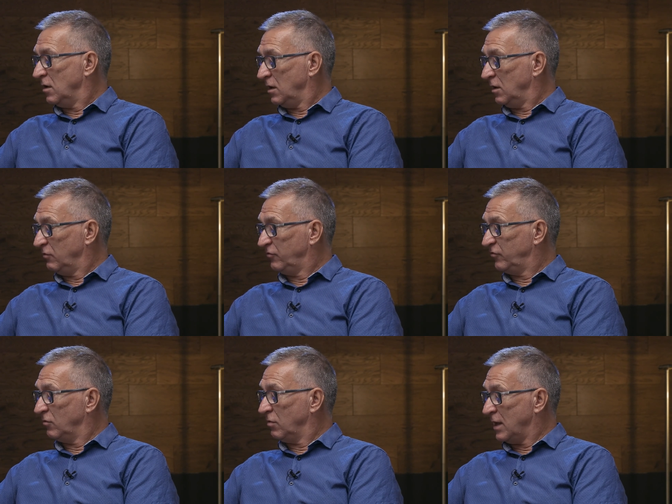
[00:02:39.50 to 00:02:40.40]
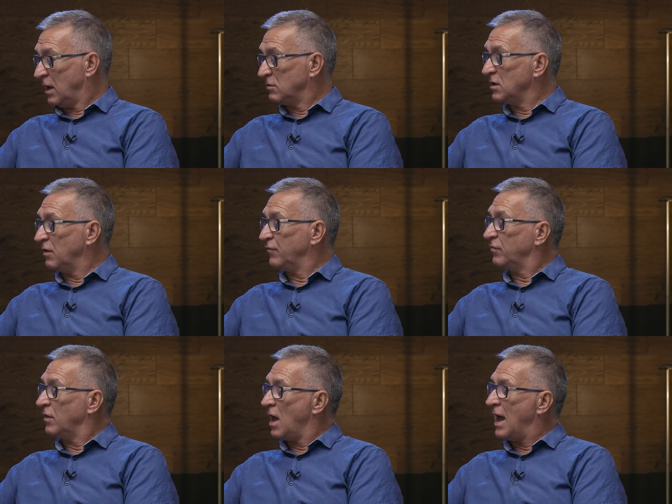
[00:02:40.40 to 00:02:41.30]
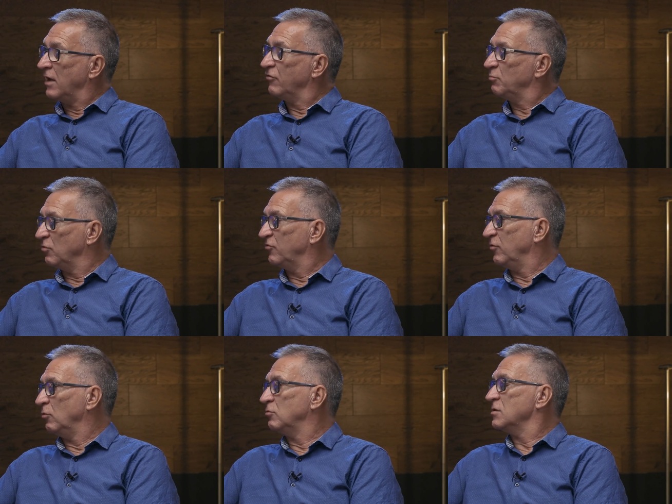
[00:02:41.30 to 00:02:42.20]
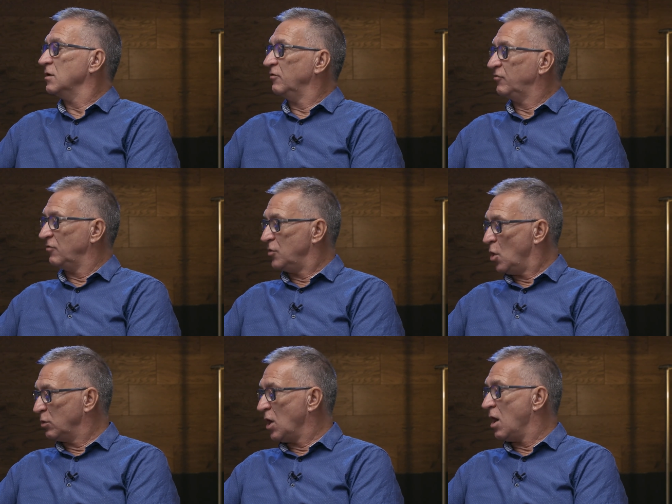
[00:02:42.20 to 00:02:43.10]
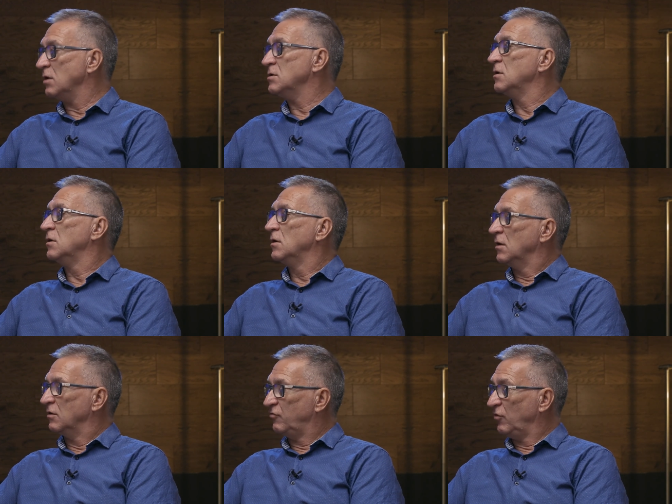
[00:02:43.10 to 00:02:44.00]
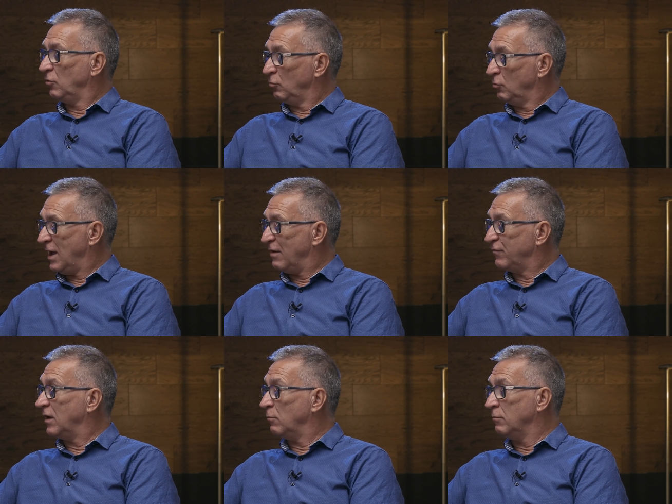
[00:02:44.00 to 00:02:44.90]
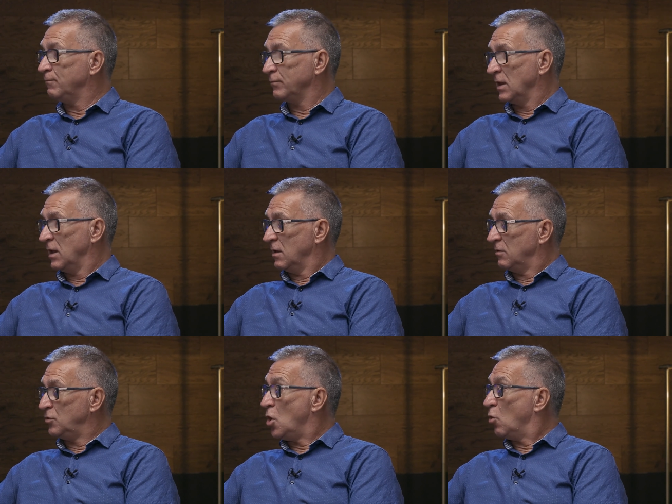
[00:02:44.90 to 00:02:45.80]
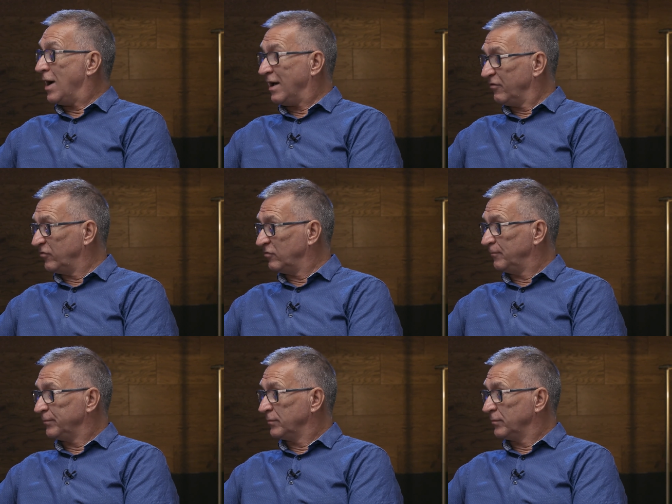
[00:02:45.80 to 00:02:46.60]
is that if the highest pursuit is to know God, to have Him know us,